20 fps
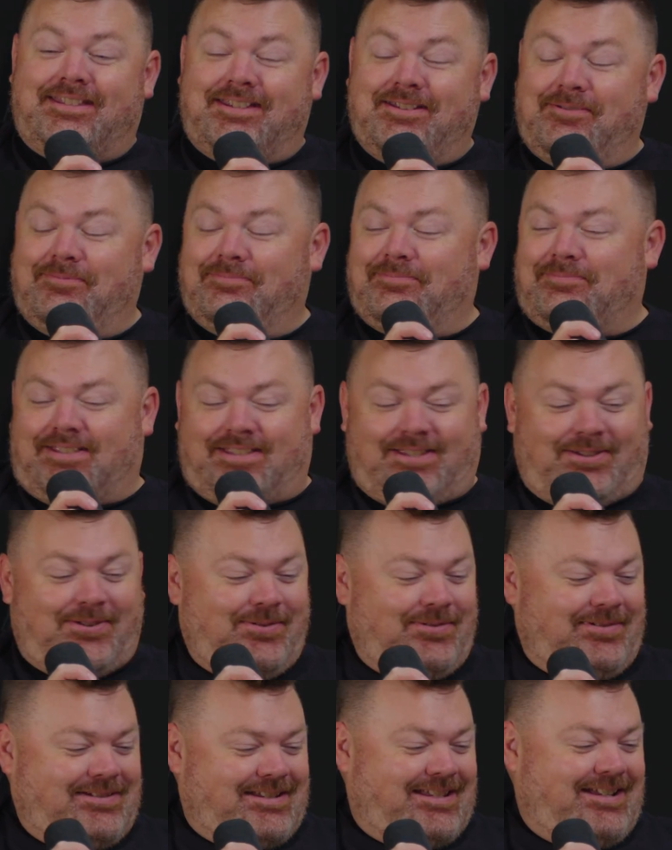up? I'm
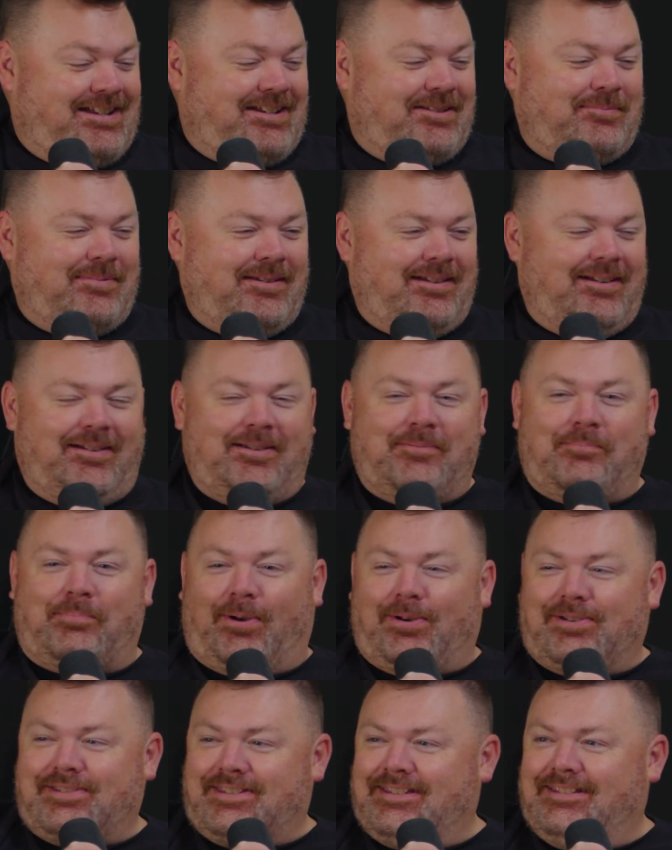so excited to be here in
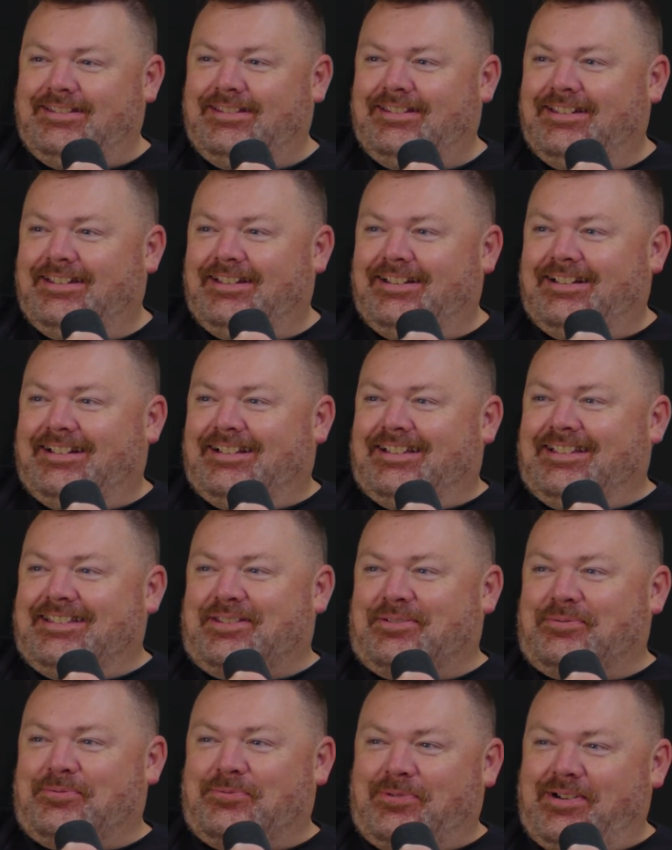person.
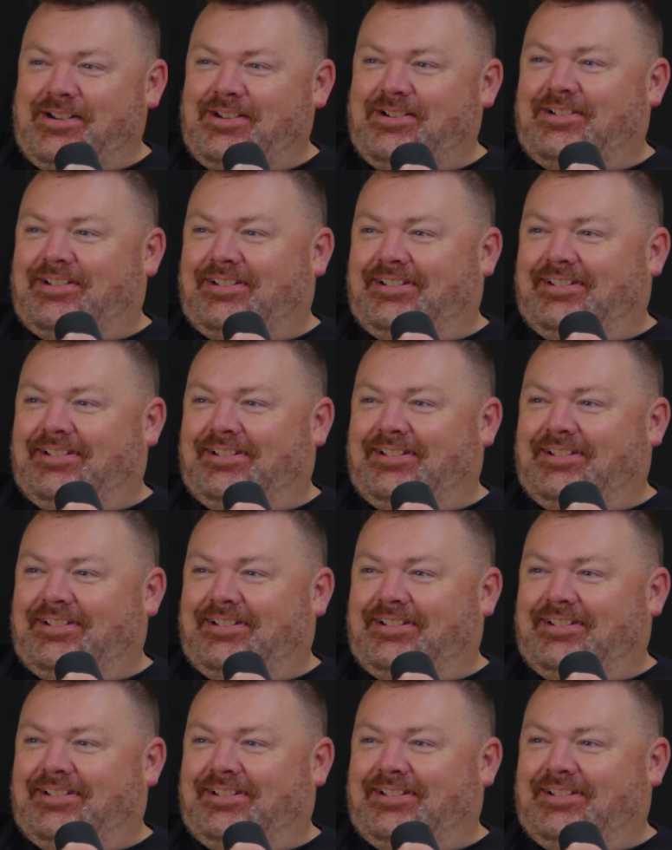This is weird.